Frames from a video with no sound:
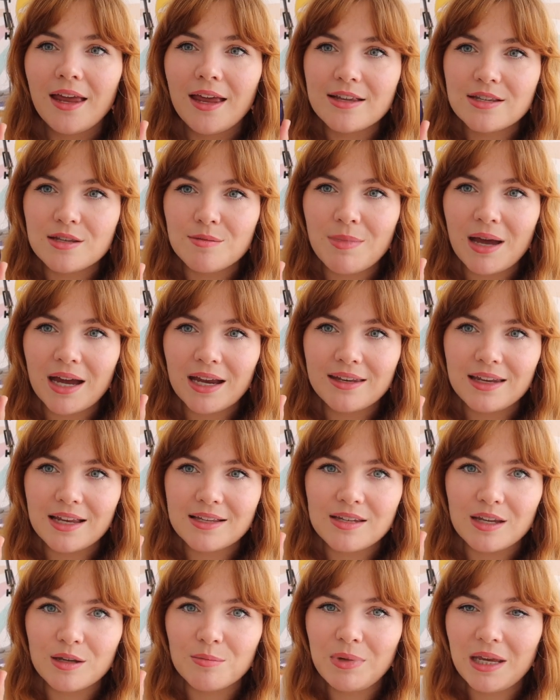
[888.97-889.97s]
is a
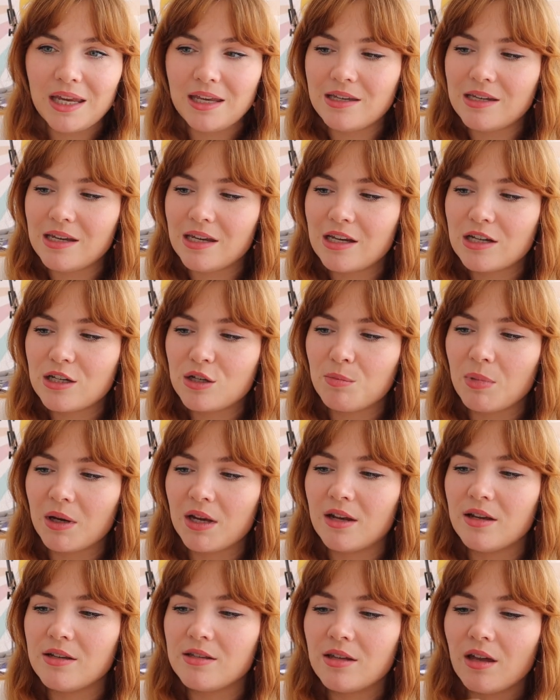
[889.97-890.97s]
magnetic pin dish
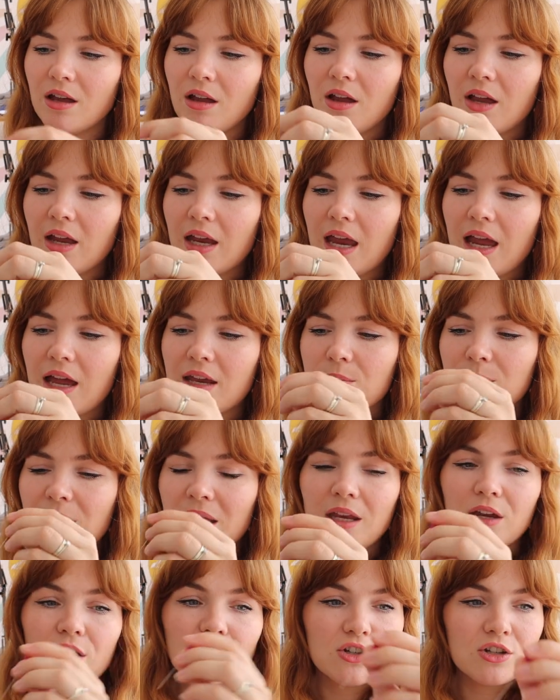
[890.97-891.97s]
because I had a
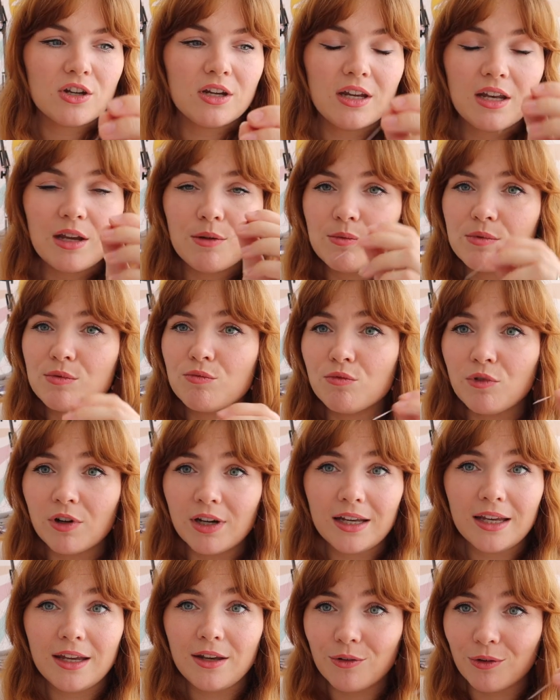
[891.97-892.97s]
pin cushion and it was
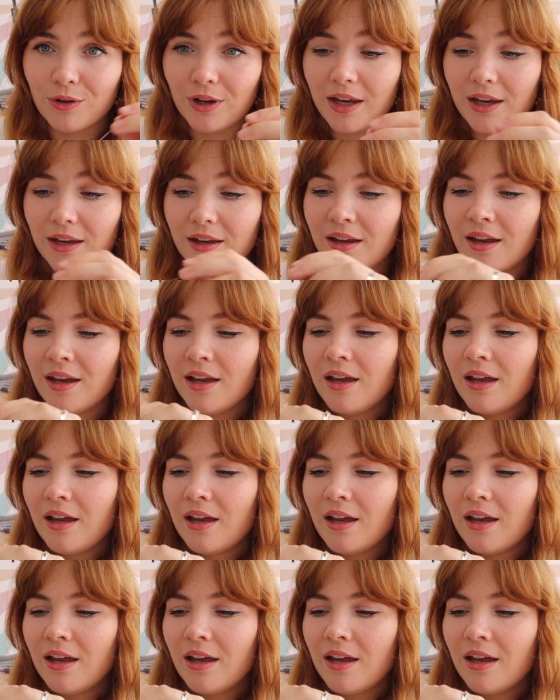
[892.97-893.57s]
really annoying